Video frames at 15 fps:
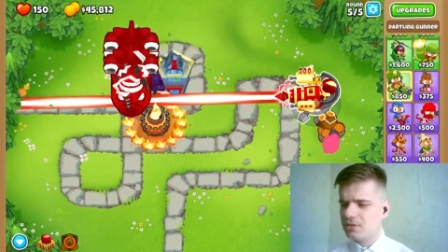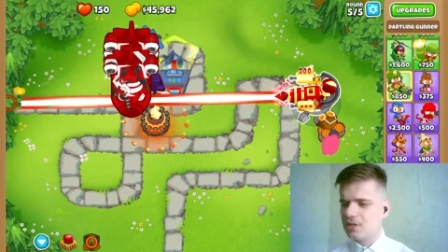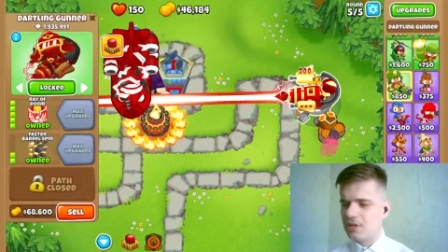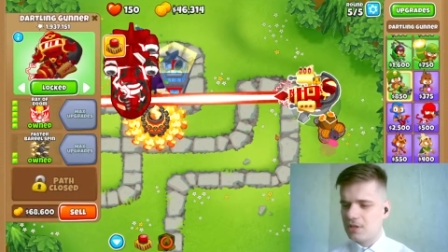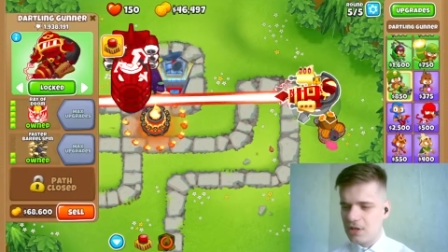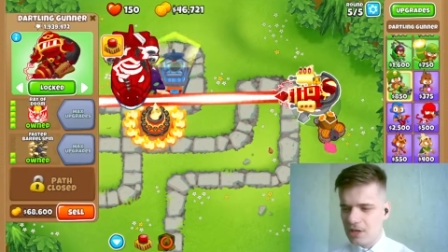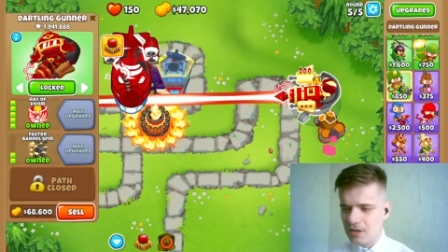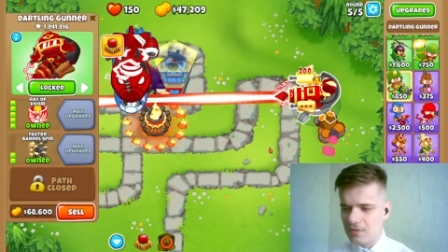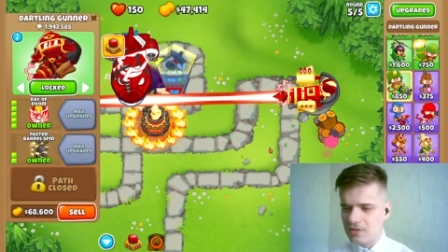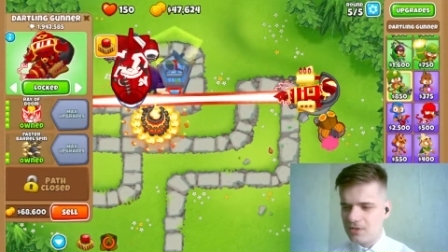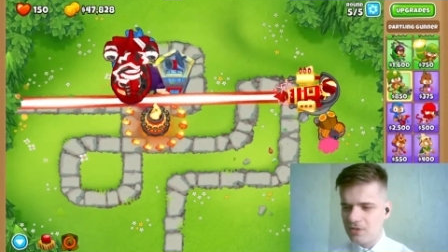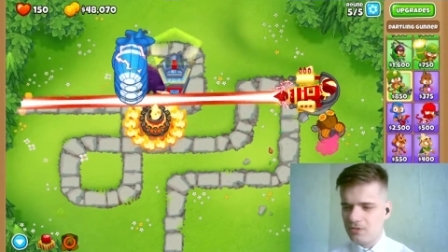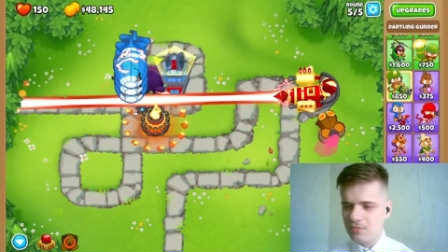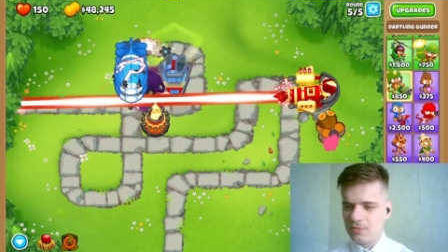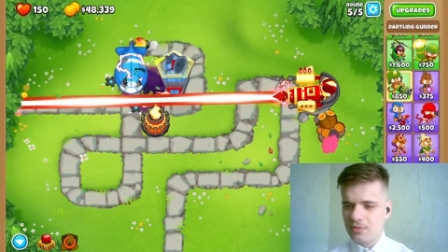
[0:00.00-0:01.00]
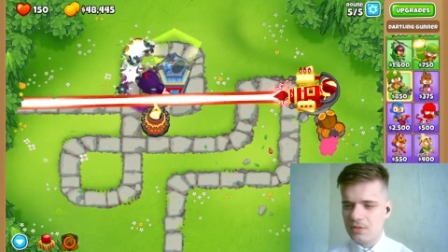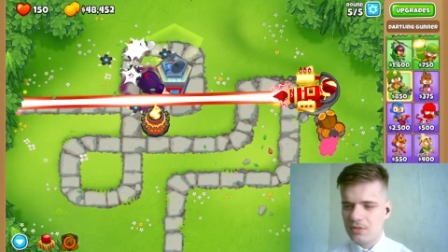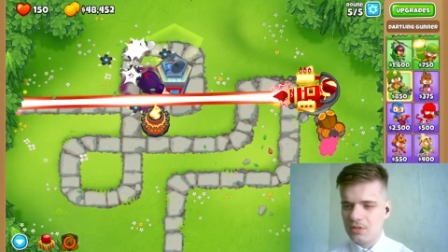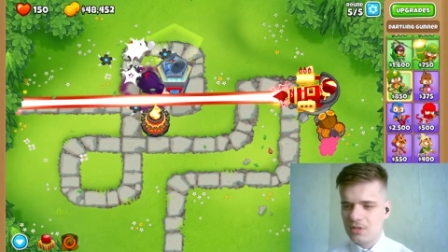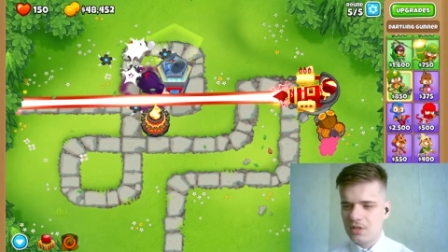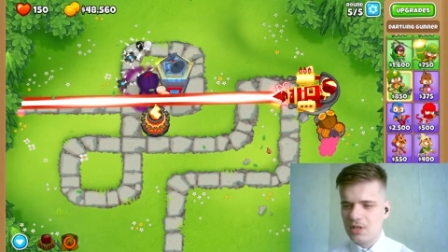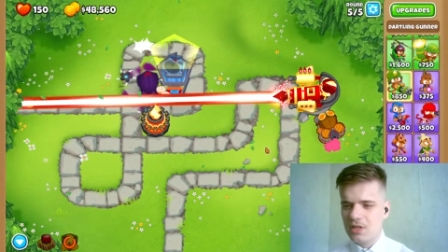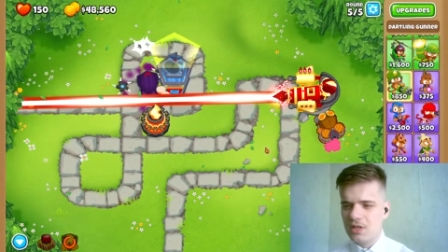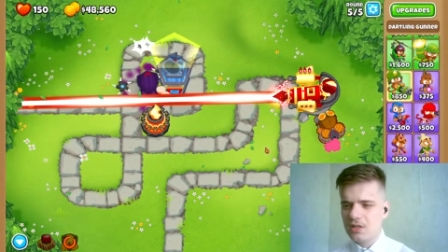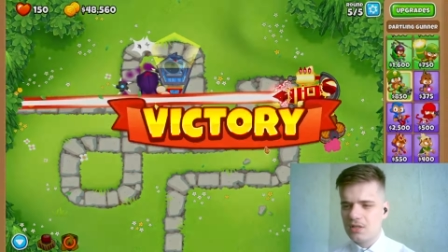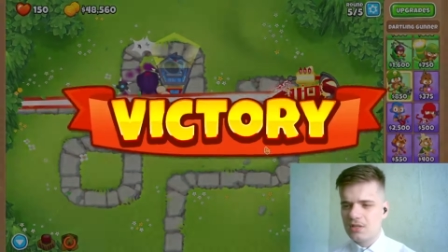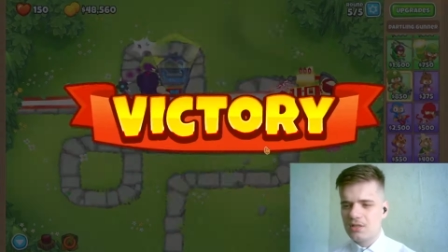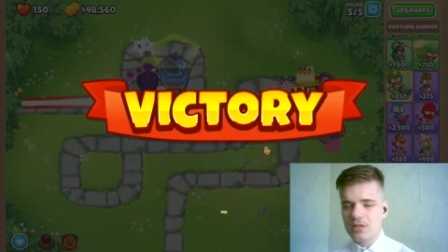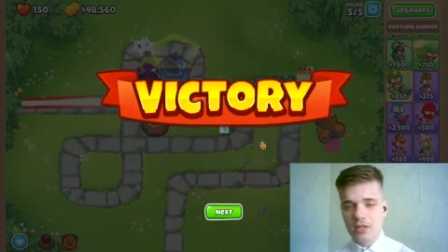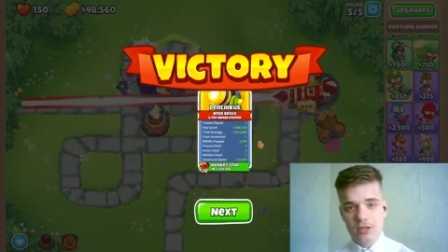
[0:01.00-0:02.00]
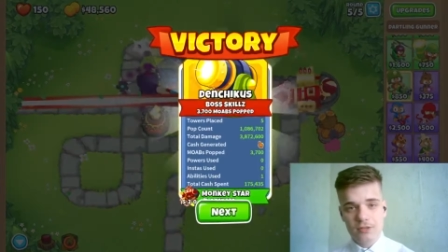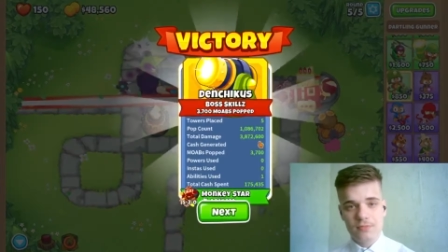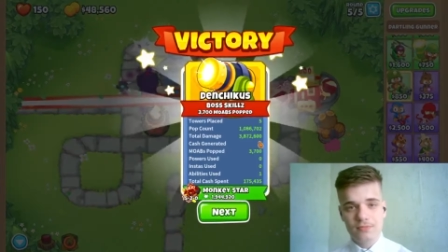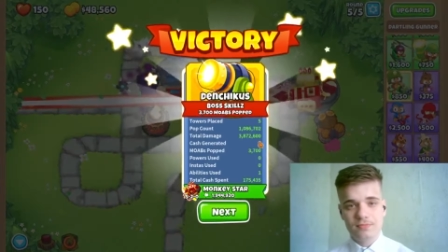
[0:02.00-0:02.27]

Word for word: the Ray of Doom. So,